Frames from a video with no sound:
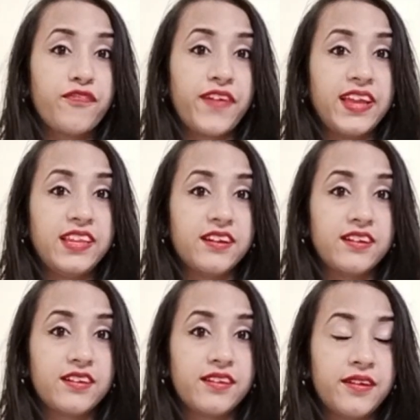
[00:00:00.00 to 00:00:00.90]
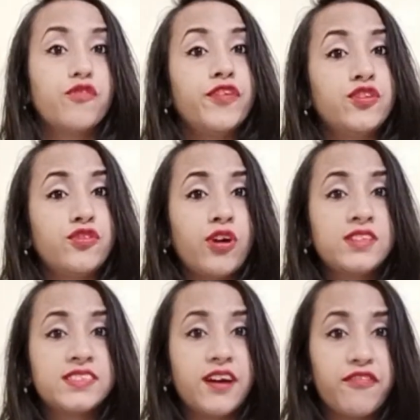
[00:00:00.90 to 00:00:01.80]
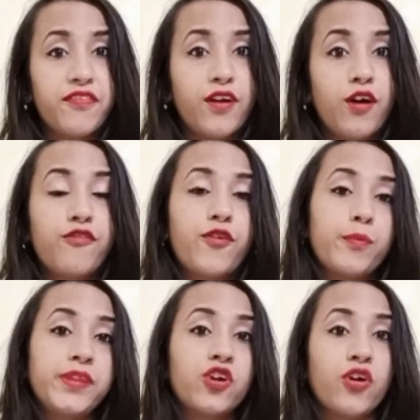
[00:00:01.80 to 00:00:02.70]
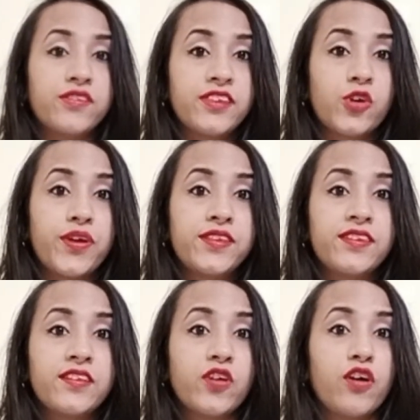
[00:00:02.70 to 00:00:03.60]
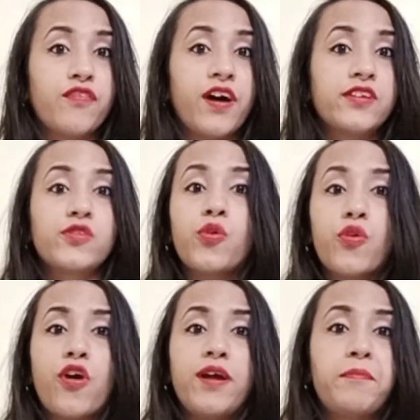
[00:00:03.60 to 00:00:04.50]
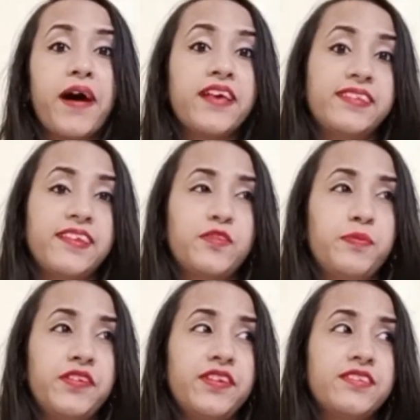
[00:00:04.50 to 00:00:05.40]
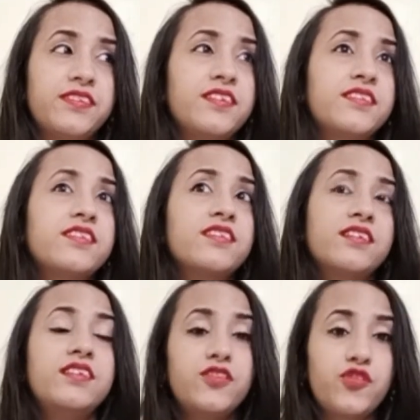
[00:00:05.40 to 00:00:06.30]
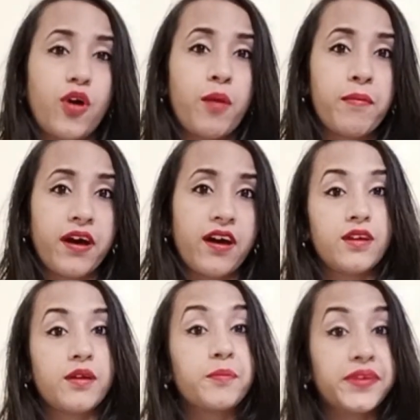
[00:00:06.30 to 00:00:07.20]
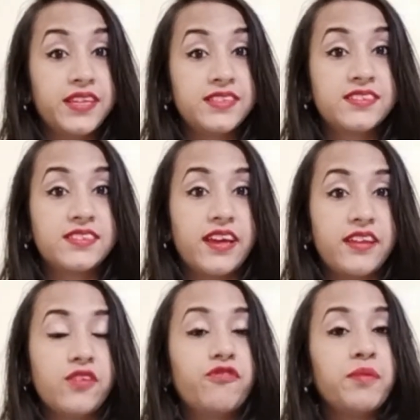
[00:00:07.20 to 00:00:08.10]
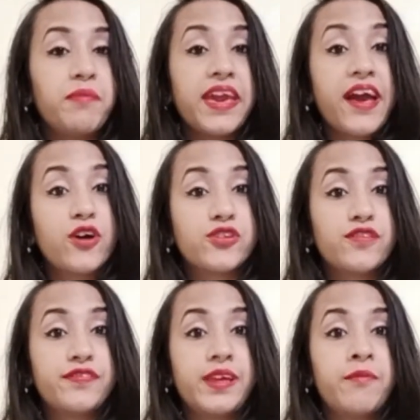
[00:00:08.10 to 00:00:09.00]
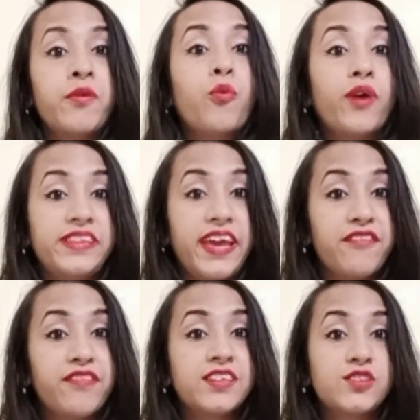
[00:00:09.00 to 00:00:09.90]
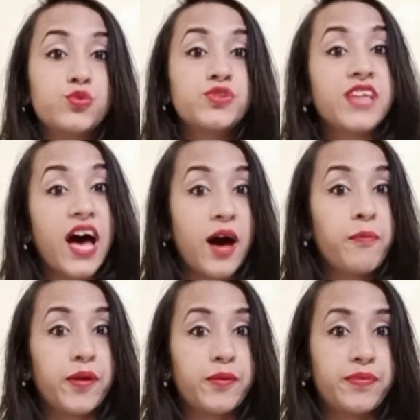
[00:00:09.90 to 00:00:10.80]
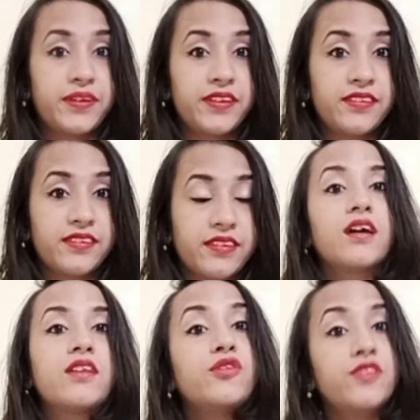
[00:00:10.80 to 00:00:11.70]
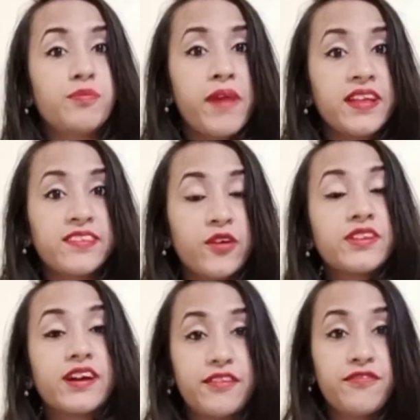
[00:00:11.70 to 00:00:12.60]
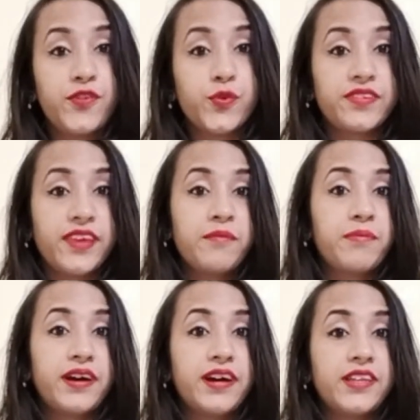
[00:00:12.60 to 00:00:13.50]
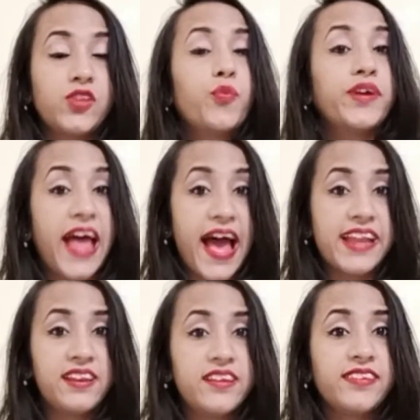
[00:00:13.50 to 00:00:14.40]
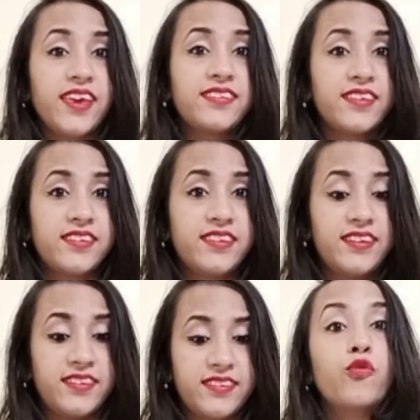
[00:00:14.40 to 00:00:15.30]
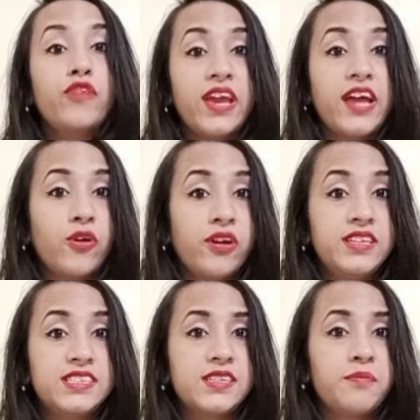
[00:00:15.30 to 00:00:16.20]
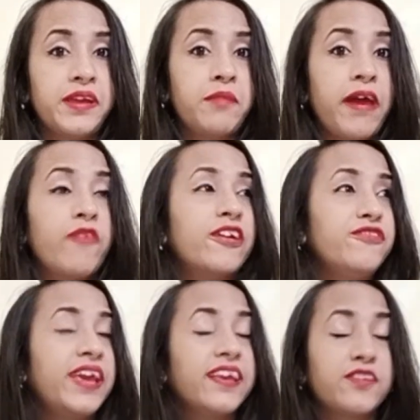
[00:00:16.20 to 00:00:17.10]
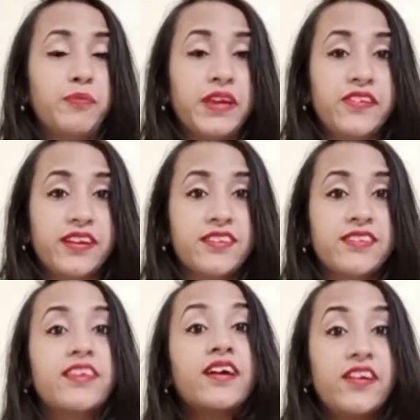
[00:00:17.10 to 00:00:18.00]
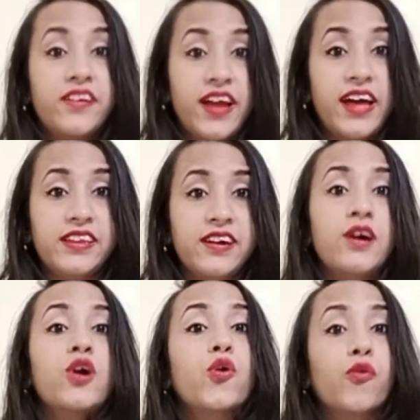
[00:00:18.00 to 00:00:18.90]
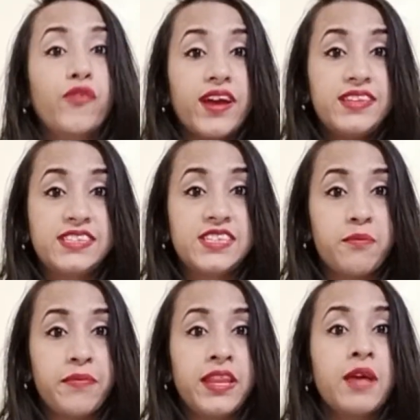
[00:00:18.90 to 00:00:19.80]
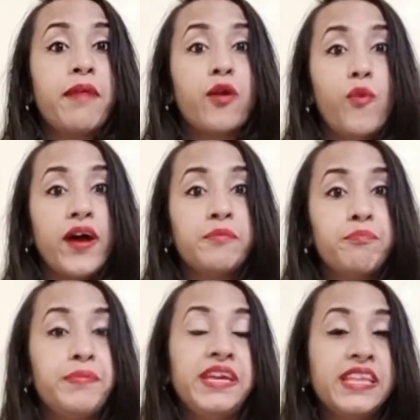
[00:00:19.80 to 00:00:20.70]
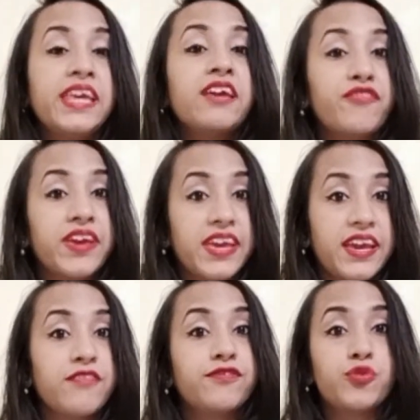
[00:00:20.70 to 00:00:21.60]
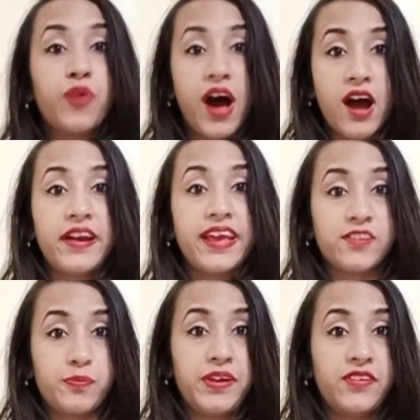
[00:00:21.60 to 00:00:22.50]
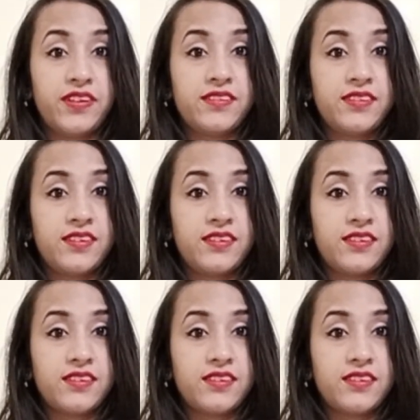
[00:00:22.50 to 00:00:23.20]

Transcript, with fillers: failure. We do not suffer from the consequences of our so called past experiences, the trauma, but instead we make out of them whatever suits our purpose. Now, this might sound confusing, but what Adler says is this we are not determined by what we experience, Rather, we are determined by what meaning we give to our experiences.